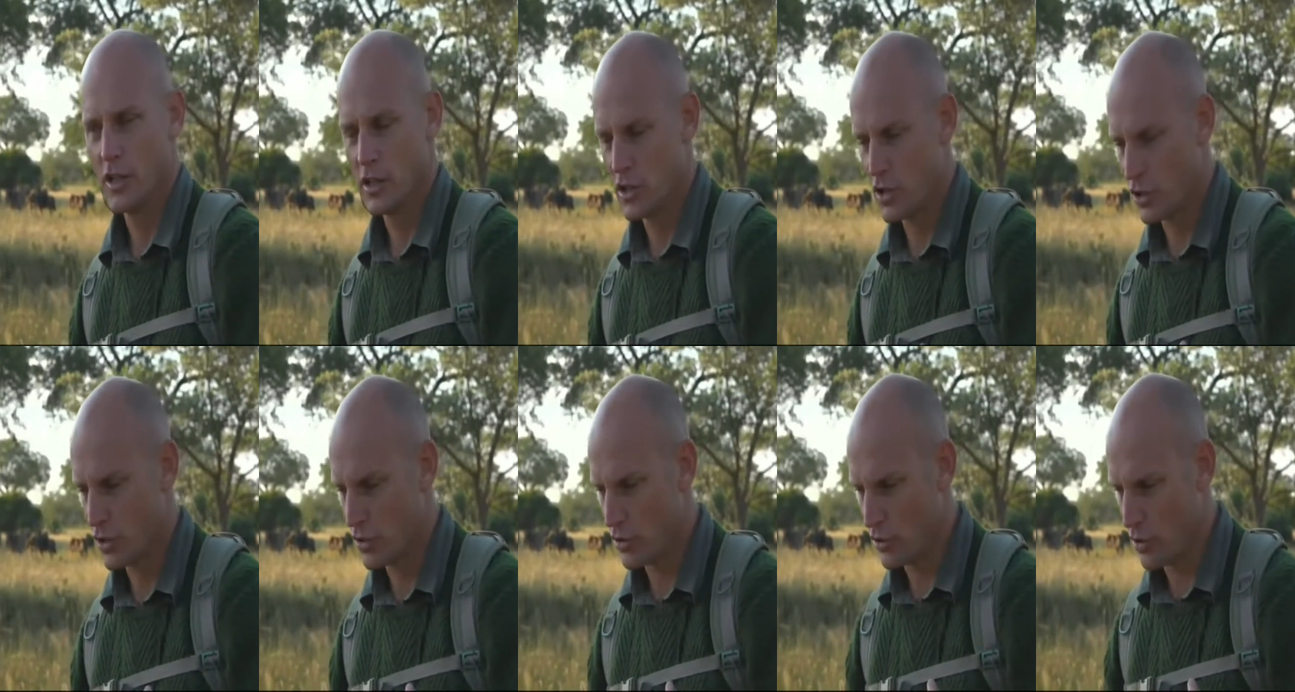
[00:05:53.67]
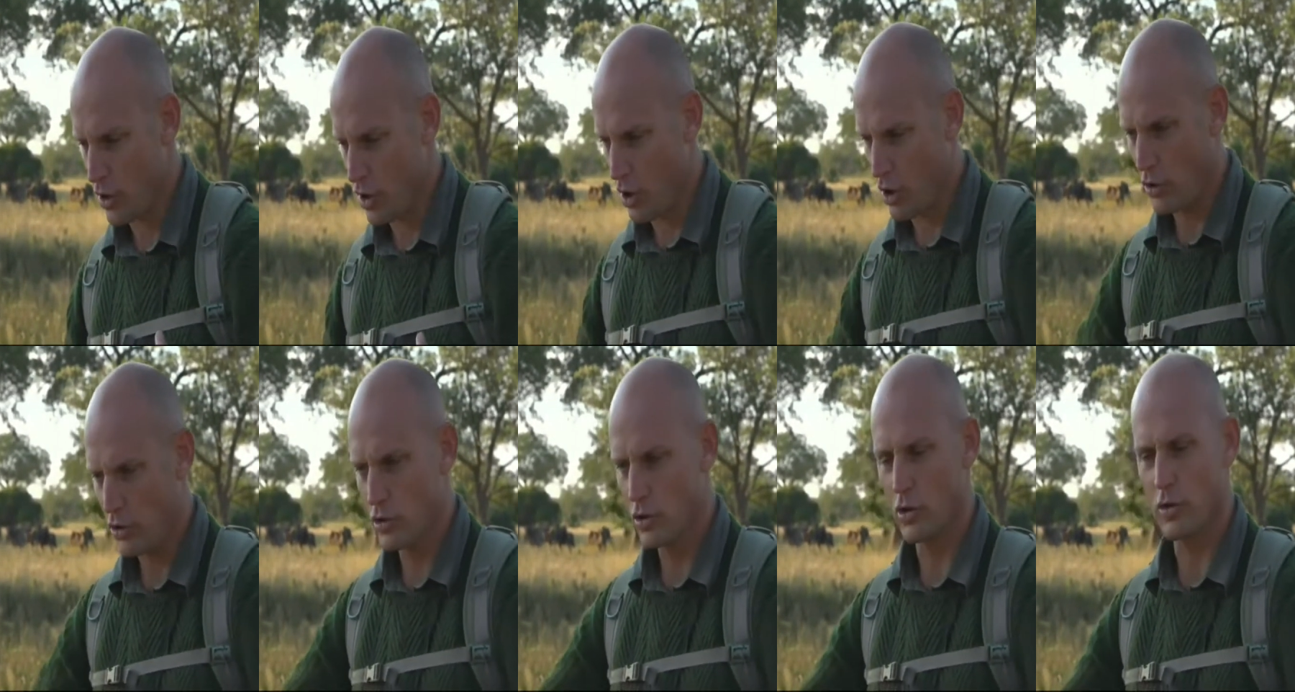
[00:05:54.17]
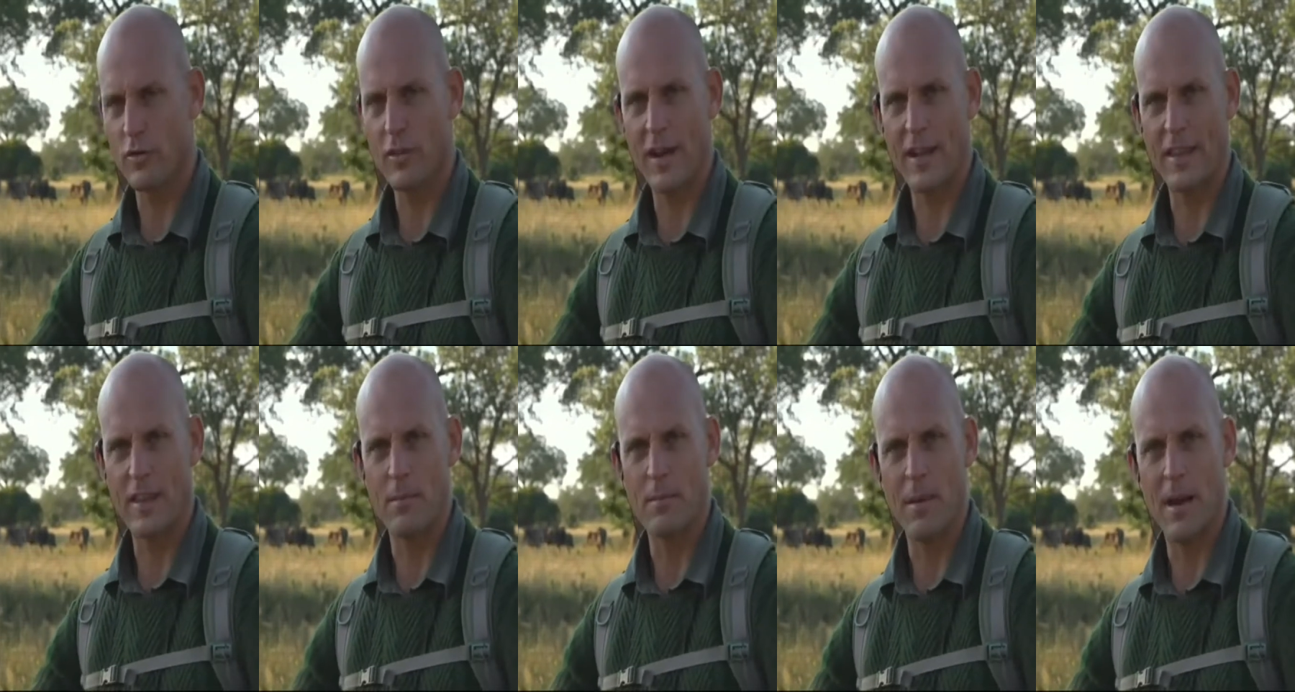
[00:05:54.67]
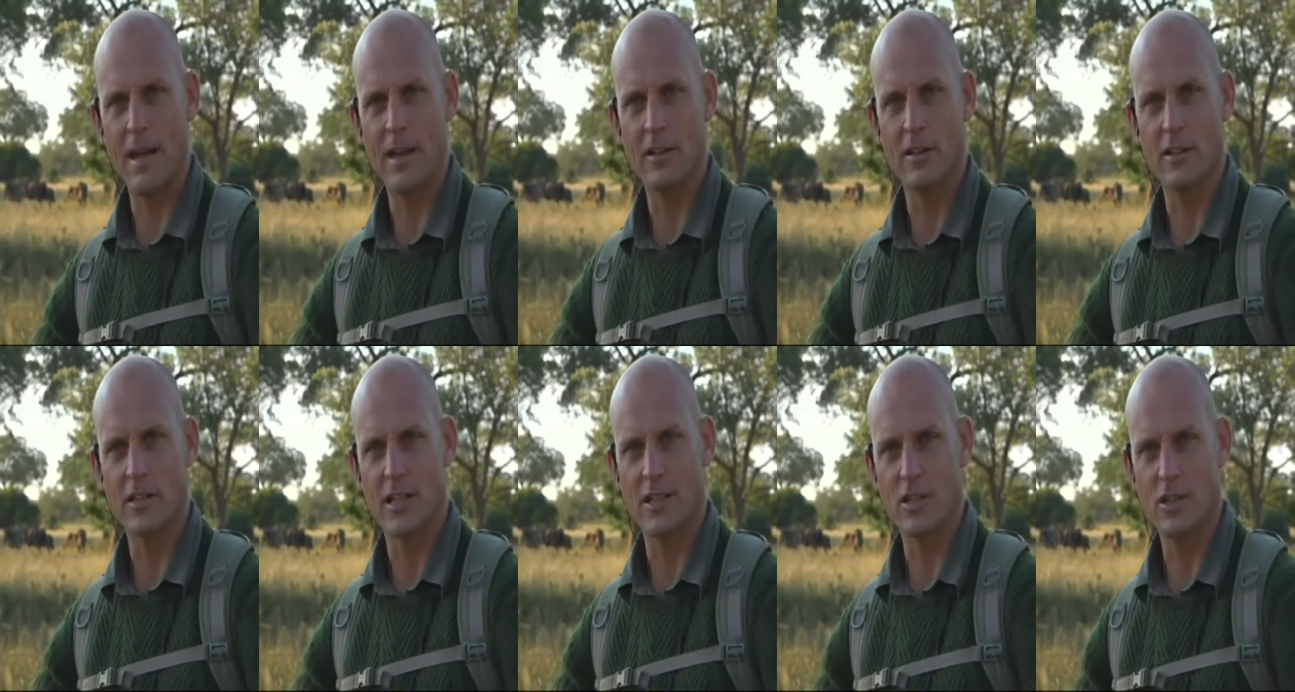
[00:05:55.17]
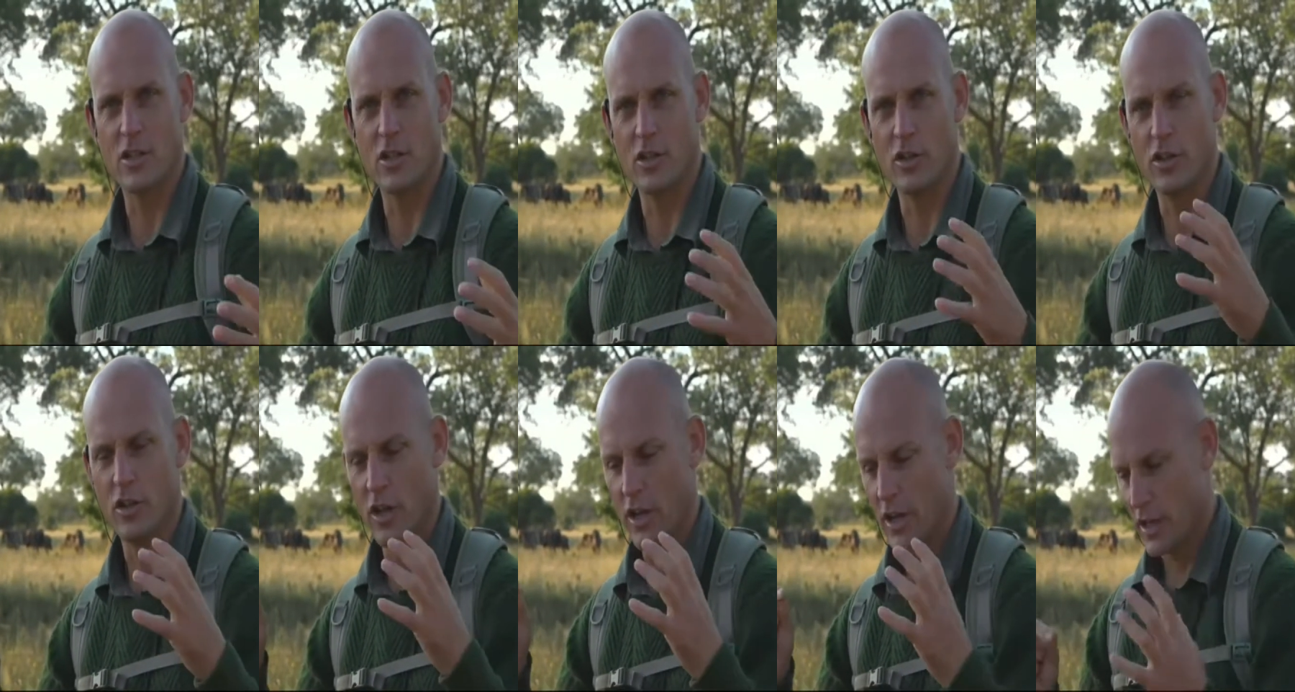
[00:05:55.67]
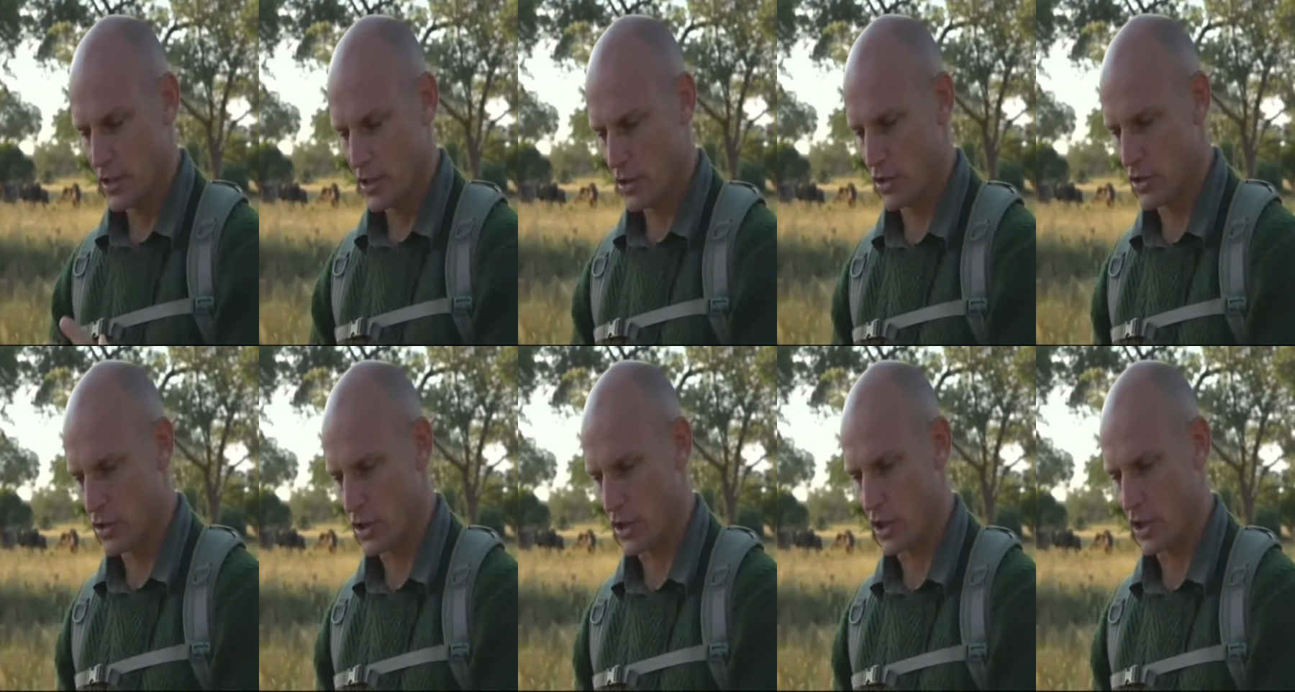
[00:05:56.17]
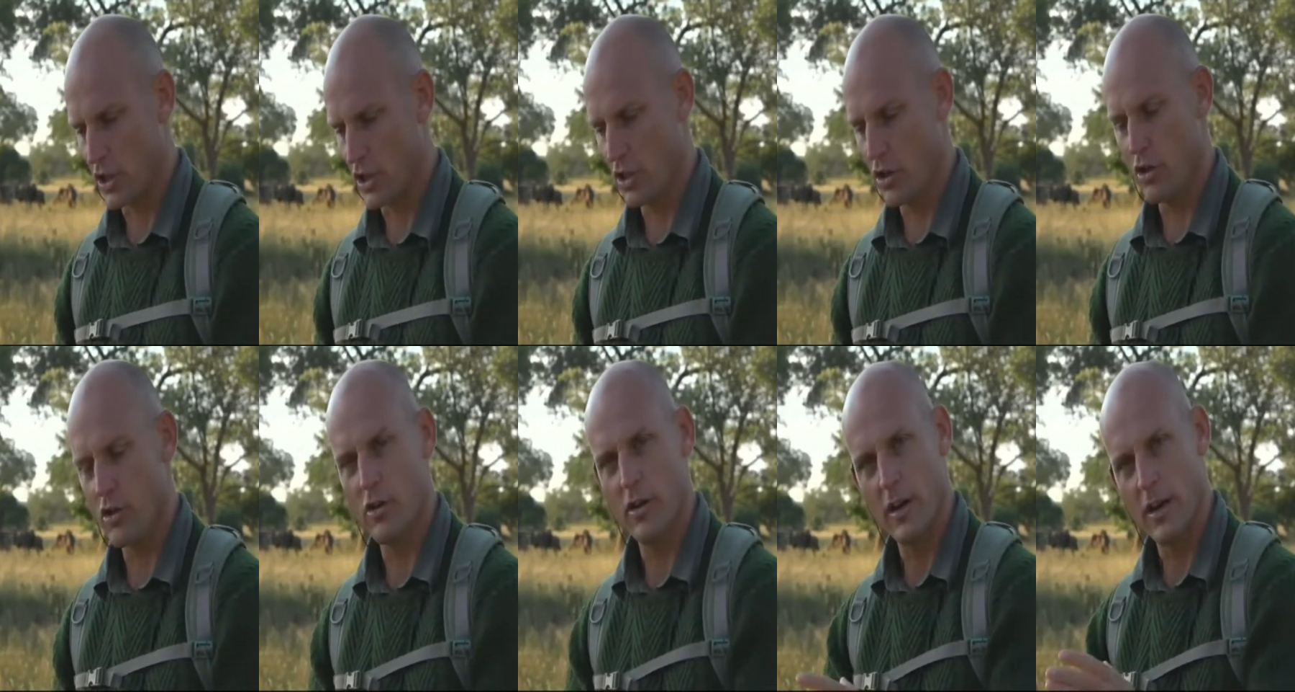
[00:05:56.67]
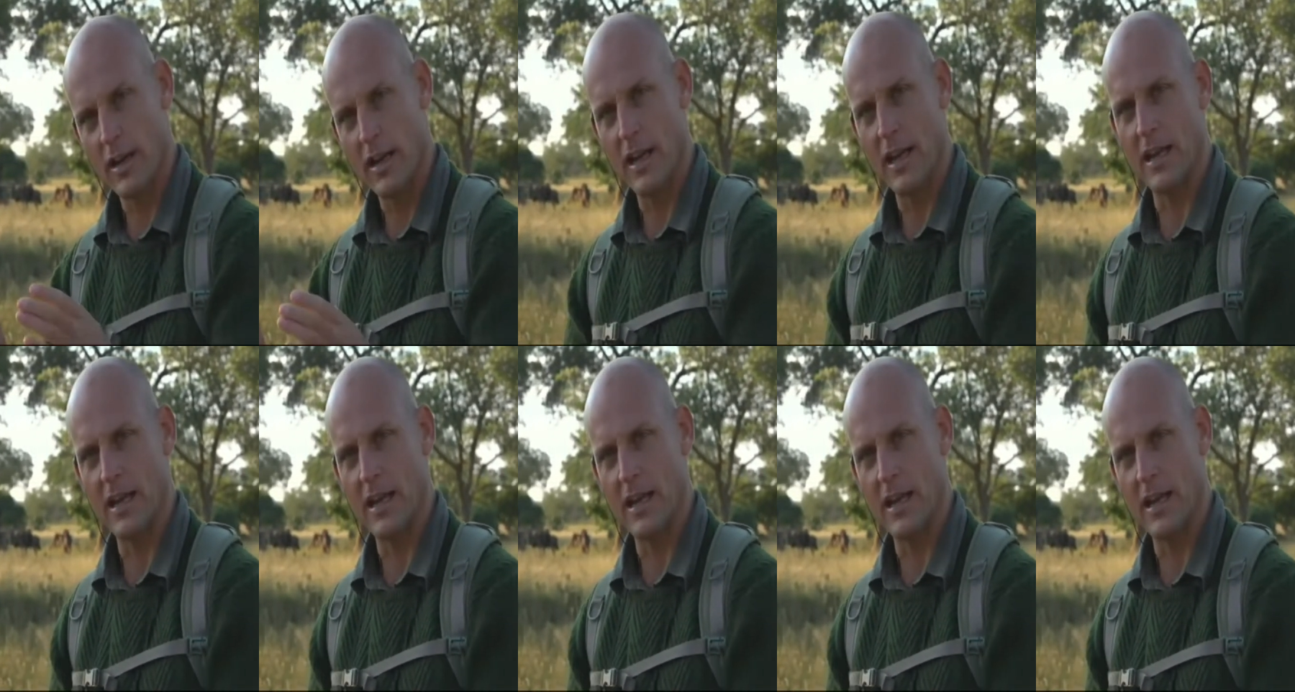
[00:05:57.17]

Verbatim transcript: to hold off other males and to to secure an,